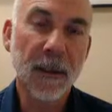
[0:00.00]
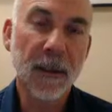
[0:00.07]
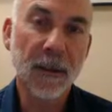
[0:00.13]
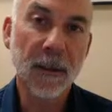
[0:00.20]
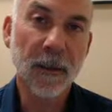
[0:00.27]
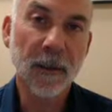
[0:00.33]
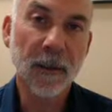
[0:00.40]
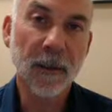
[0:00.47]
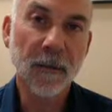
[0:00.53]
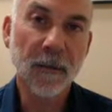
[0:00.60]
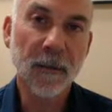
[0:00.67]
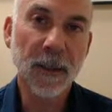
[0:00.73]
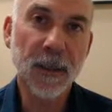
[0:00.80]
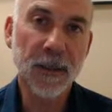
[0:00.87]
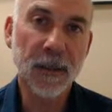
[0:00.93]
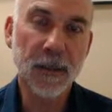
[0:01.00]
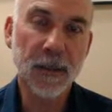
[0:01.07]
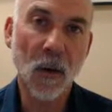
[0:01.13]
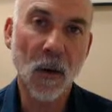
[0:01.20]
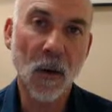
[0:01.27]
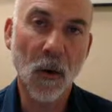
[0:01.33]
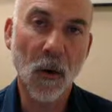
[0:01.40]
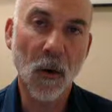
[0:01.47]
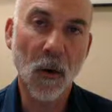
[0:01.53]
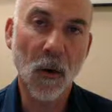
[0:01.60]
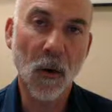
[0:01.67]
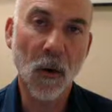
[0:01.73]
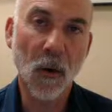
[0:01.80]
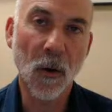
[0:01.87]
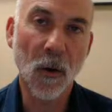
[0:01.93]
that things go away,
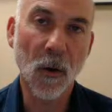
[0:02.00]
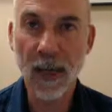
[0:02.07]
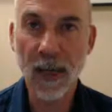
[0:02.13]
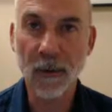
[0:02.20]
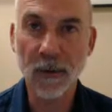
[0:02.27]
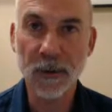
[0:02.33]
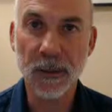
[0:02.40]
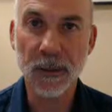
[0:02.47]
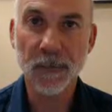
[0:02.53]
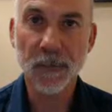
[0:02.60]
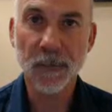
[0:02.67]
such as an allergy,